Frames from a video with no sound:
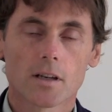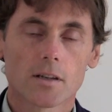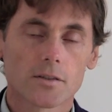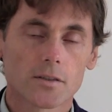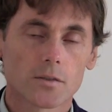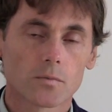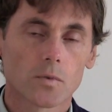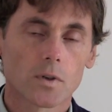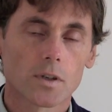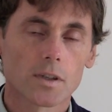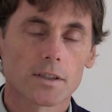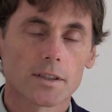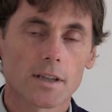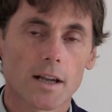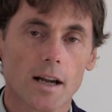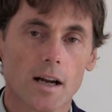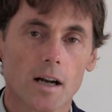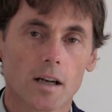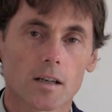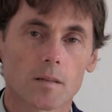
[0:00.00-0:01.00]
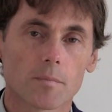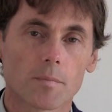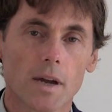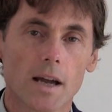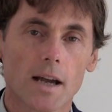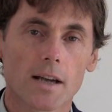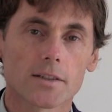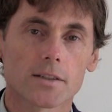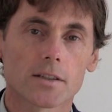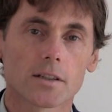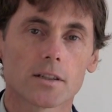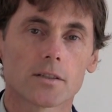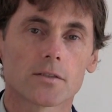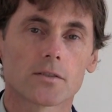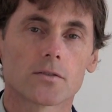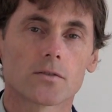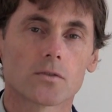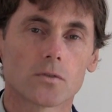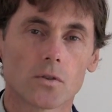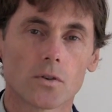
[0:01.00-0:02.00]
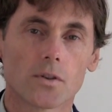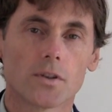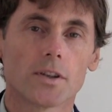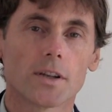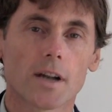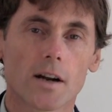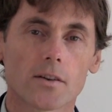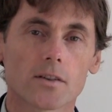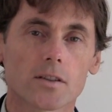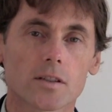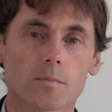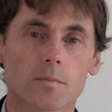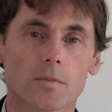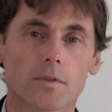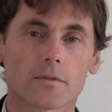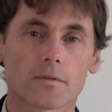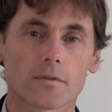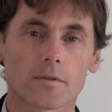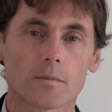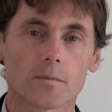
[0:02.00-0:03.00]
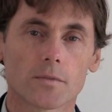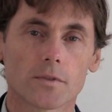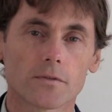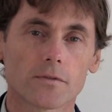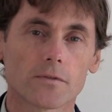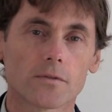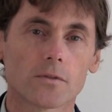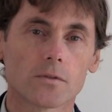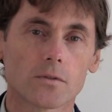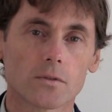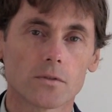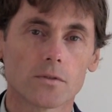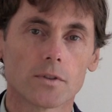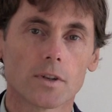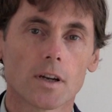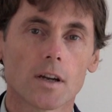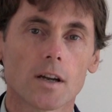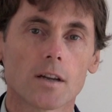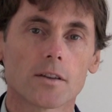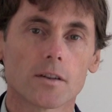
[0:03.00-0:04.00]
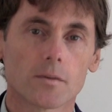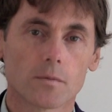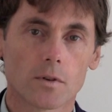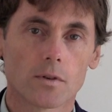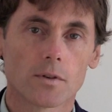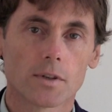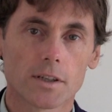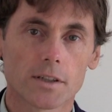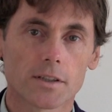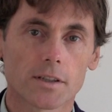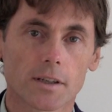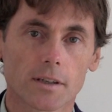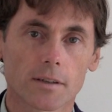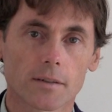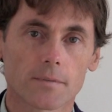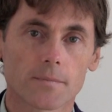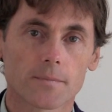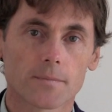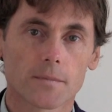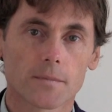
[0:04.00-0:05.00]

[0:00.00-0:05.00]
So what is our capacity to draw nourishment from the food that we're eating?